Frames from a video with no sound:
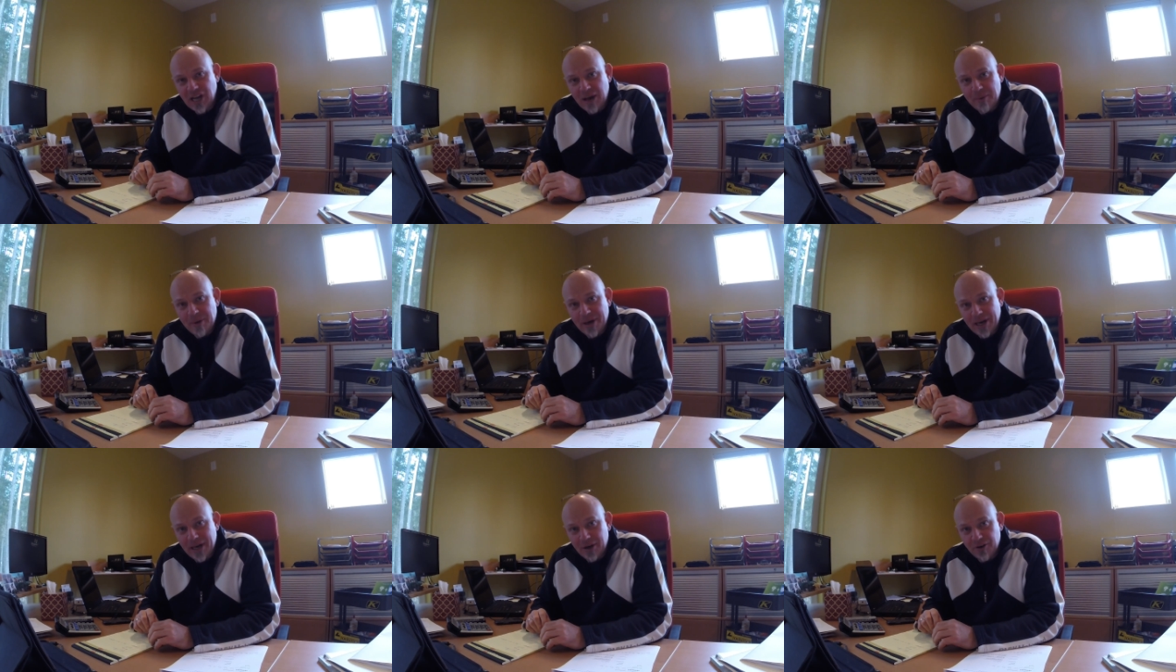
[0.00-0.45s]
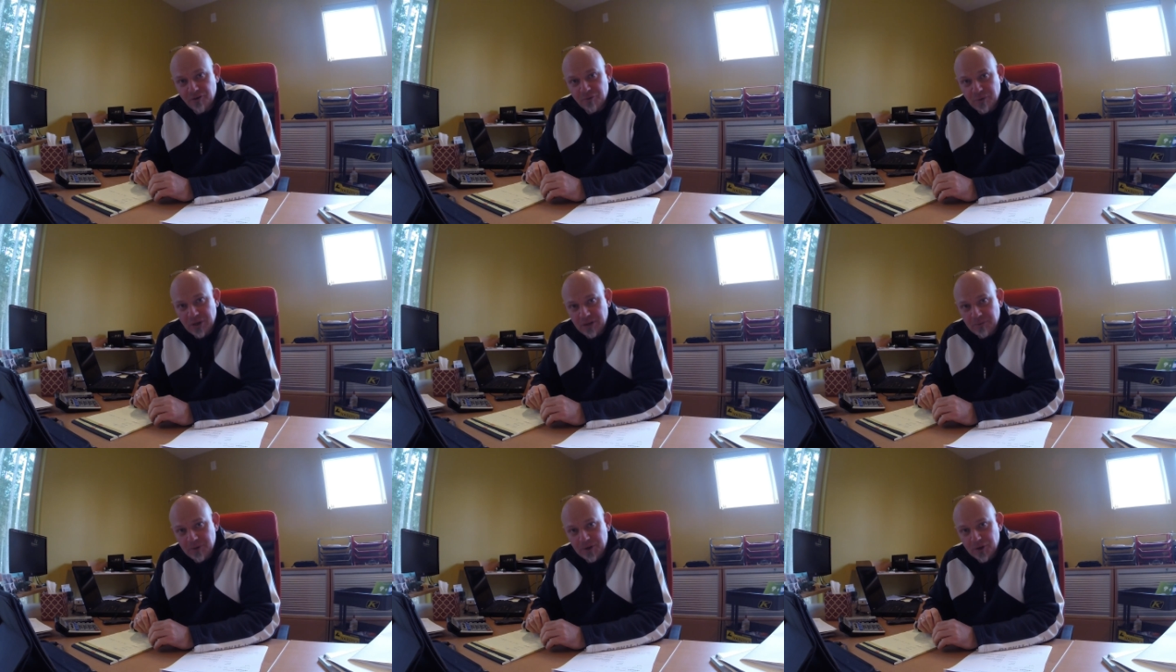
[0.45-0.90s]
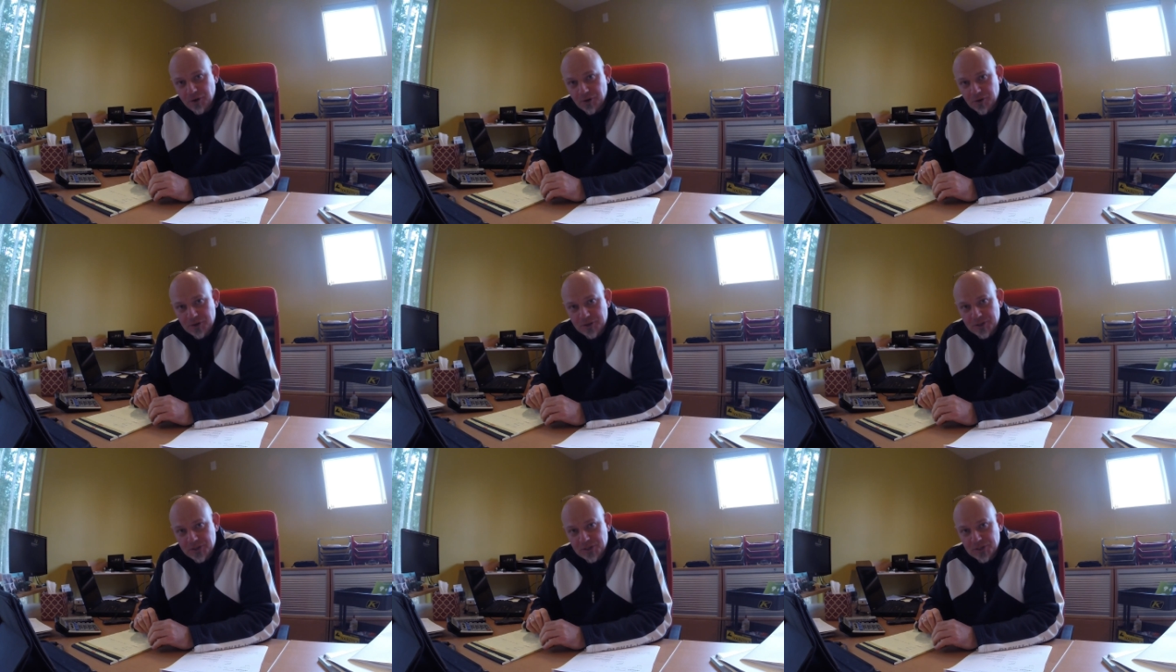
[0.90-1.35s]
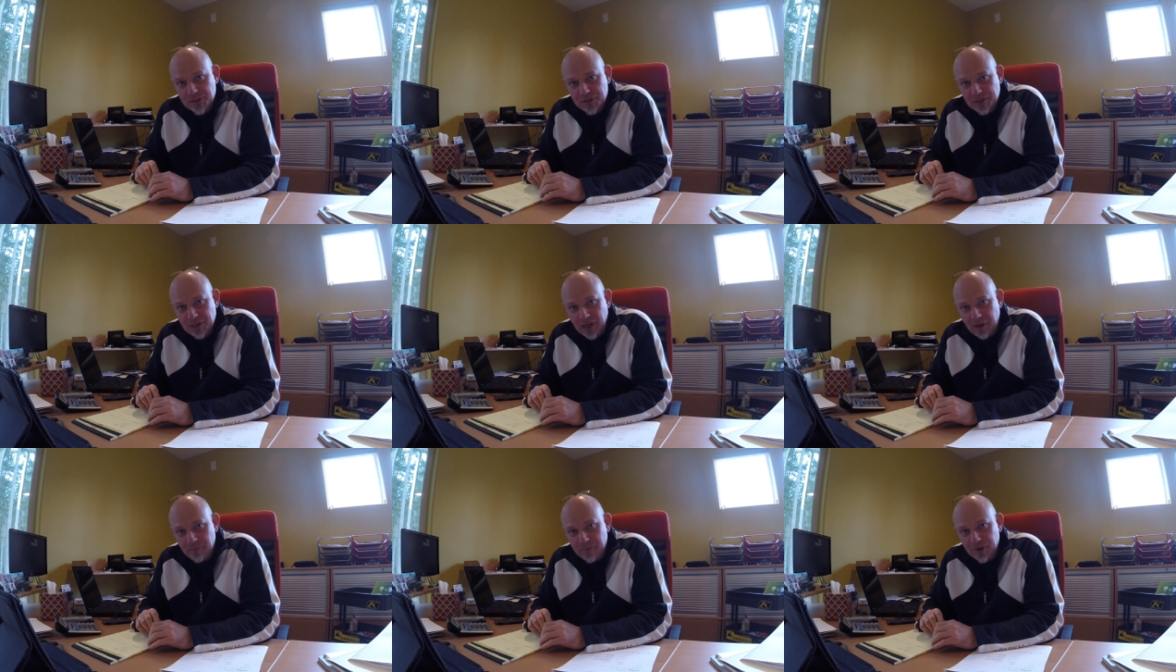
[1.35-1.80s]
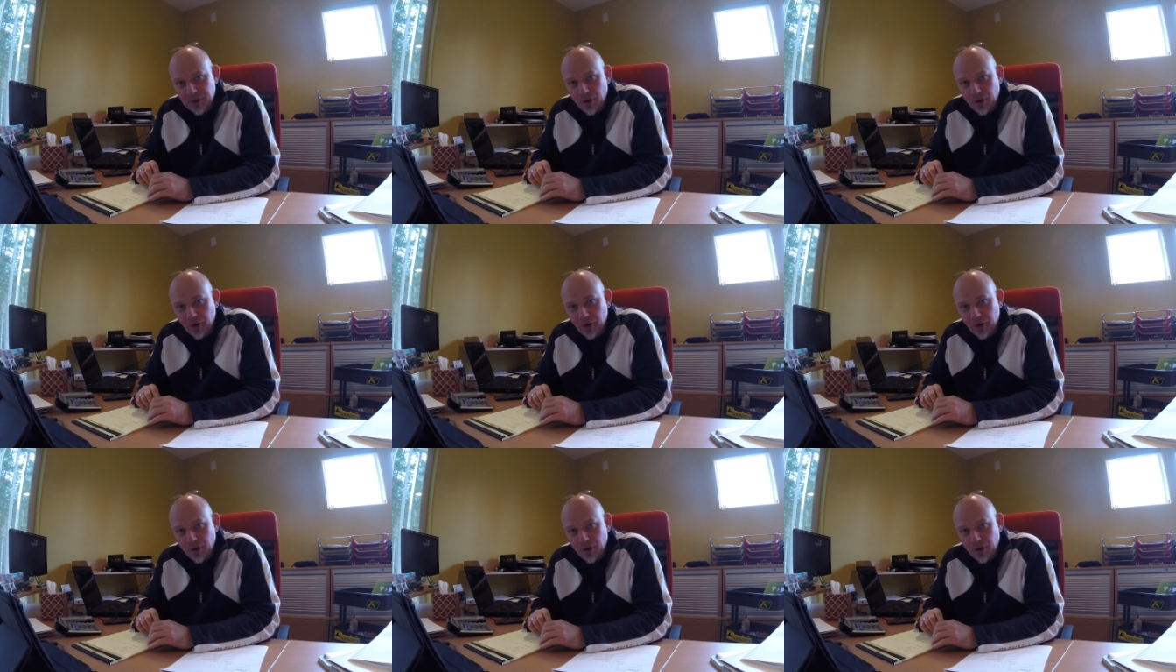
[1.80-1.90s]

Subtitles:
time ahead of me because I'll be